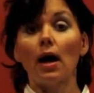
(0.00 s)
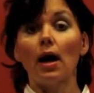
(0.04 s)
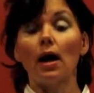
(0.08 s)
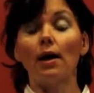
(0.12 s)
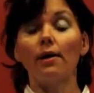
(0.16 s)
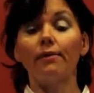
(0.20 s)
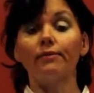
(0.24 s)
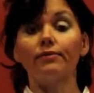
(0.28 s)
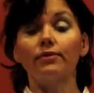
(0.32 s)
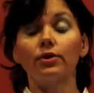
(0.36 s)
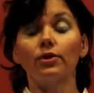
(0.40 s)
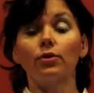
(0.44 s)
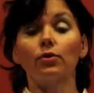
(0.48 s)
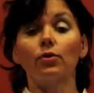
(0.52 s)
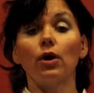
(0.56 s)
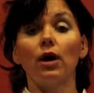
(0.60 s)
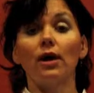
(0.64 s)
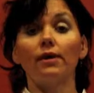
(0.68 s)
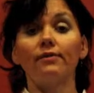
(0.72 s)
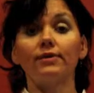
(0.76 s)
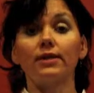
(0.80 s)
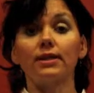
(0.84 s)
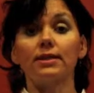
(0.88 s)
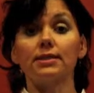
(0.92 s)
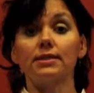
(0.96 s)
After you
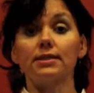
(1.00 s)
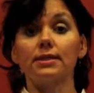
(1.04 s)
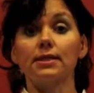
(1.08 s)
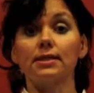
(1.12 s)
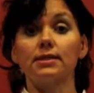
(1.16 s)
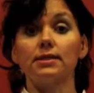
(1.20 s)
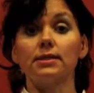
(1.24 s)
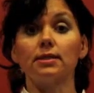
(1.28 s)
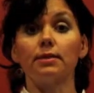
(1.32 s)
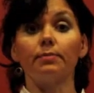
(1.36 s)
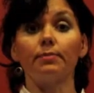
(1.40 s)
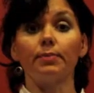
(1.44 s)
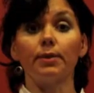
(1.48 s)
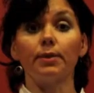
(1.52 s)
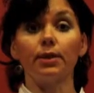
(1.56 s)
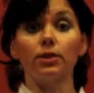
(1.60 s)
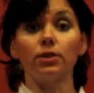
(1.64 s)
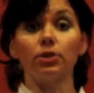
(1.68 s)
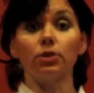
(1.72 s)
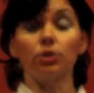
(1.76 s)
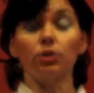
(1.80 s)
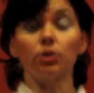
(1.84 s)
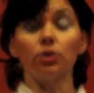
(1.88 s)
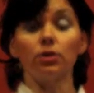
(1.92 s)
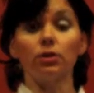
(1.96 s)
have assessed the
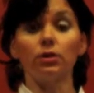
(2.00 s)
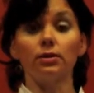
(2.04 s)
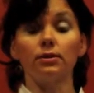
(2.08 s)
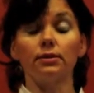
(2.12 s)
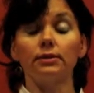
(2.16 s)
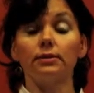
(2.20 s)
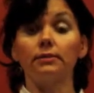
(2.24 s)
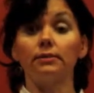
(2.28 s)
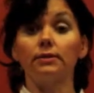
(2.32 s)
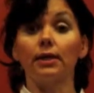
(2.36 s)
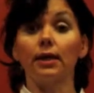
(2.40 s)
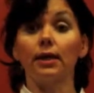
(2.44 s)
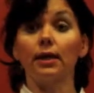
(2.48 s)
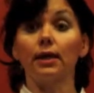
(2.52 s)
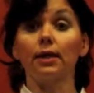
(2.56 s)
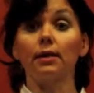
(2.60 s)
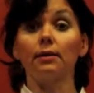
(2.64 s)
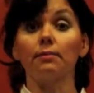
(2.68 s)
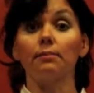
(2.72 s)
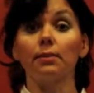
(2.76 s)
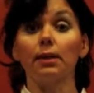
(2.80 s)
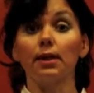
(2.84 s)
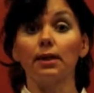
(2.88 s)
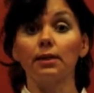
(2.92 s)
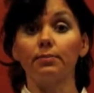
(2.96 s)
patient,
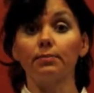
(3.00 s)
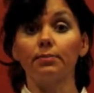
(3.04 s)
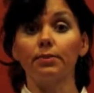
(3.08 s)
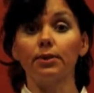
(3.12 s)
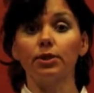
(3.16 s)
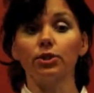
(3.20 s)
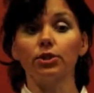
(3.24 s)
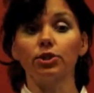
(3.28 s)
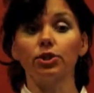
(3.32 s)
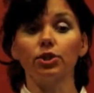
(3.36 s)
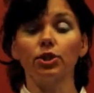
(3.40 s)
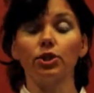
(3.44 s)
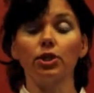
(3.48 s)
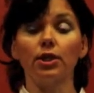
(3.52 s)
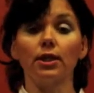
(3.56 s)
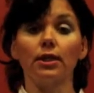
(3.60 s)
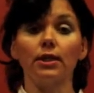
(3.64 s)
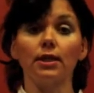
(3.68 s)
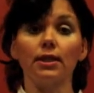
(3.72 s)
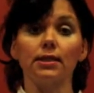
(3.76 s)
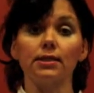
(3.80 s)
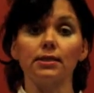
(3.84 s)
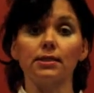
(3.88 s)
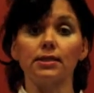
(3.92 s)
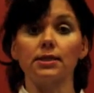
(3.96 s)
taken blood pressure
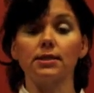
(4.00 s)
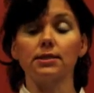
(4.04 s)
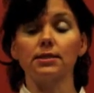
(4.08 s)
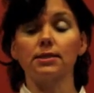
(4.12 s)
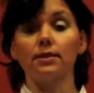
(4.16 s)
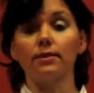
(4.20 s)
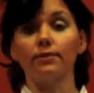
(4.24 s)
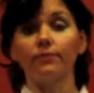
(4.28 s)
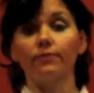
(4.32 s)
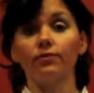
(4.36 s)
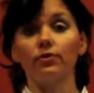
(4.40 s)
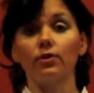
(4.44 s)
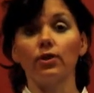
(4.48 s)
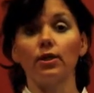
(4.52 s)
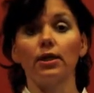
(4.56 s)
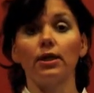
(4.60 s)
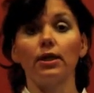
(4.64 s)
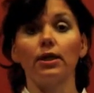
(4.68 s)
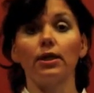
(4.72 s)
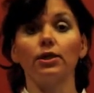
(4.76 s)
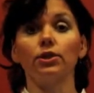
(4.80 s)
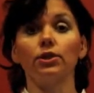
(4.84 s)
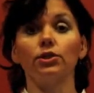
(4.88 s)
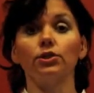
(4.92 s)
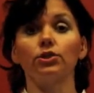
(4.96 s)
and assessed them for
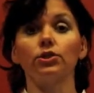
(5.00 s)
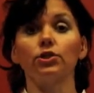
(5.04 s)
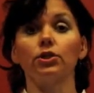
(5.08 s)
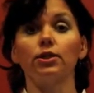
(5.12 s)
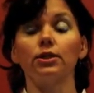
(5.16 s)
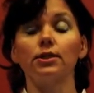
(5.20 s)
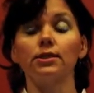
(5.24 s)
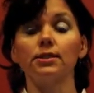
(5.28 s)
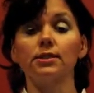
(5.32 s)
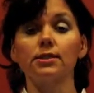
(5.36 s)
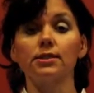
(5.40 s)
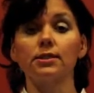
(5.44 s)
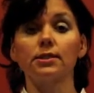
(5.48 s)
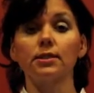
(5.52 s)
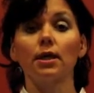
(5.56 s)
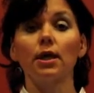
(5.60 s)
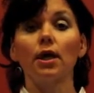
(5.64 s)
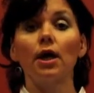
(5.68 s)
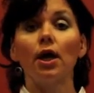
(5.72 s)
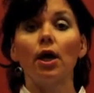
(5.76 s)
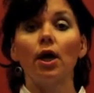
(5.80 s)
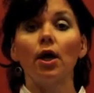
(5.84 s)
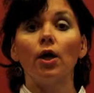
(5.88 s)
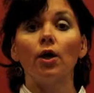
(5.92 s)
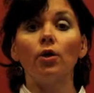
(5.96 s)
any injuries,
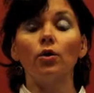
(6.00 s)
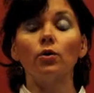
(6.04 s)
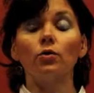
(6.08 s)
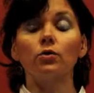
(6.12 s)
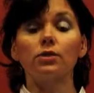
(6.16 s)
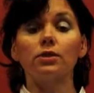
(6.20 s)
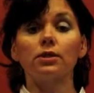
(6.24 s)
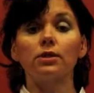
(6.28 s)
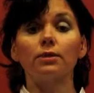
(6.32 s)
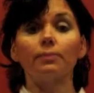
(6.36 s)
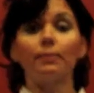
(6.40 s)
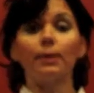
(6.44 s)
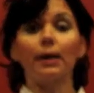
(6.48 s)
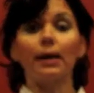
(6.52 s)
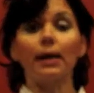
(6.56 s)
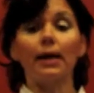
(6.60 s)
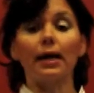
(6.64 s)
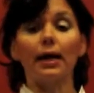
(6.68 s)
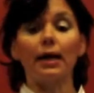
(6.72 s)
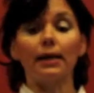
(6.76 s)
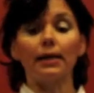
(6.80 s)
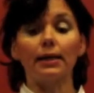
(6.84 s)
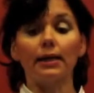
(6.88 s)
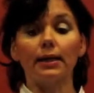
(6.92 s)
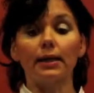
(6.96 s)
use the
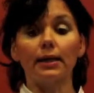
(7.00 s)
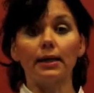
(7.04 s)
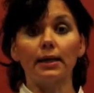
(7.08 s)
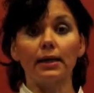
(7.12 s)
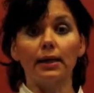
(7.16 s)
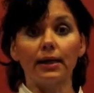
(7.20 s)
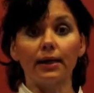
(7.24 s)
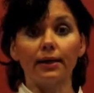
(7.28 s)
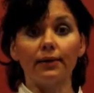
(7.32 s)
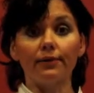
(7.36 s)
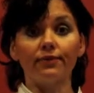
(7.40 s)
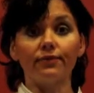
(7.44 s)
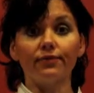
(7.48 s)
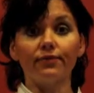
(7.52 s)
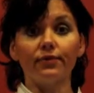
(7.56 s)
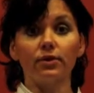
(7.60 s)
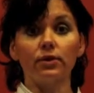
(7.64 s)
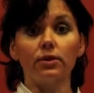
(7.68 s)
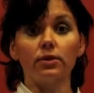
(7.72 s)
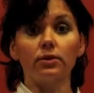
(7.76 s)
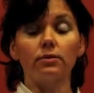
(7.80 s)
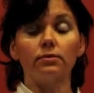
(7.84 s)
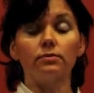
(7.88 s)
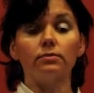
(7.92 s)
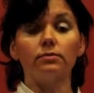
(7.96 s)
mechanical lift
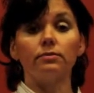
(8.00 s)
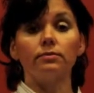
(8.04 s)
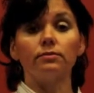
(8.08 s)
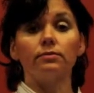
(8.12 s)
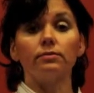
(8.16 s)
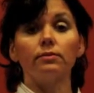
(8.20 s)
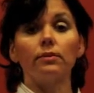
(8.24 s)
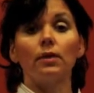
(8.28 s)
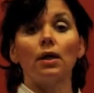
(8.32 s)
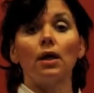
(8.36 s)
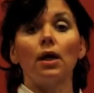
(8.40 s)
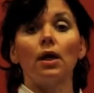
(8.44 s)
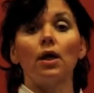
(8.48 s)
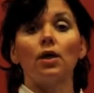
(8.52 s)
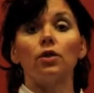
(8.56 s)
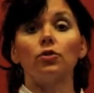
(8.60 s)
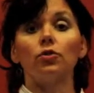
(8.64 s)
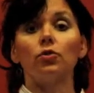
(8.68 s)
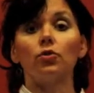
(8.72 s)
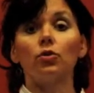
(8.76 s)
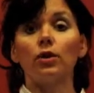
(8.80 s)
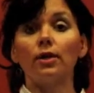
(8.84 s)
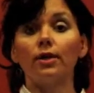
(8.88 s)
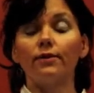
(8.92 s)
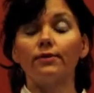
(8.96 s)

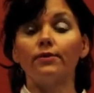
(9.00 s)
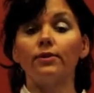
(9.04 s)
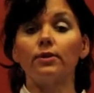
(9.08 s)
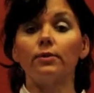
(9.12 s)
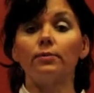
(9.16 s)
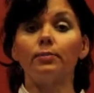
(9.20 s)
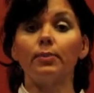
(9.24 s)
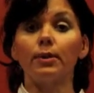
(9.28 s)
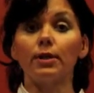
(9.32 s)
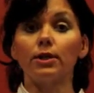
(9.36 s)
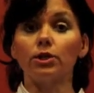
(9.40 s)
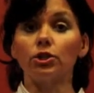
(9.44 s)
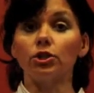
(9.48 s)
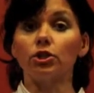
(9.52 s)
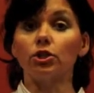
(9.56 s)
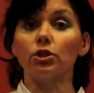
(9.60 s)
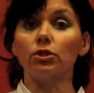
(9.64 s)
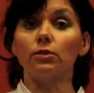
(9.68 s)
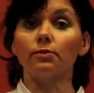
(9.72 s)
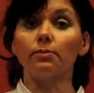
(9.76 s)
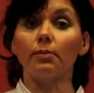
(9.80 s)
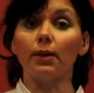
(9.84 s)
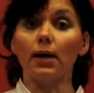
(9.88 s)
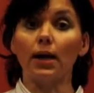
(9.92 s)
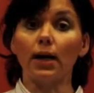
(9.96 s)
to lift the
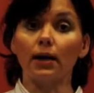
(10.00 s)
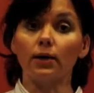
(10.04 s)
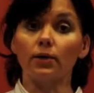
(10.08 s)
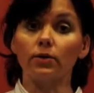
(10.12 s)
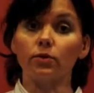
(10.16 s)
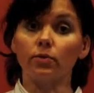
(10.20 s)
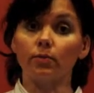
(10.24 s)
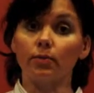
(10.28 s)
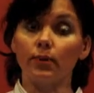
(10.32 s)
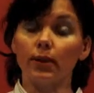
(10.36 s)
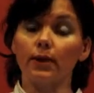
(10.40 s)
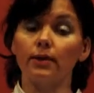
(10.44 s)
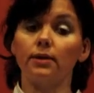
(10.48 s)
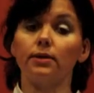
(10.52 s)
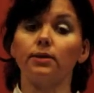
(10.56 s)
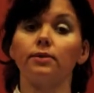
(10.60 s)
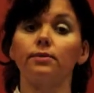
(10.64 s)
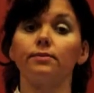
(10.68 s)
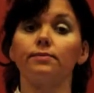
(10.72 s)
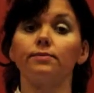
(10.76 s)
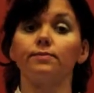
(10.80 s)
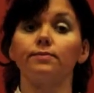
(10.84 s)
patient back to bed.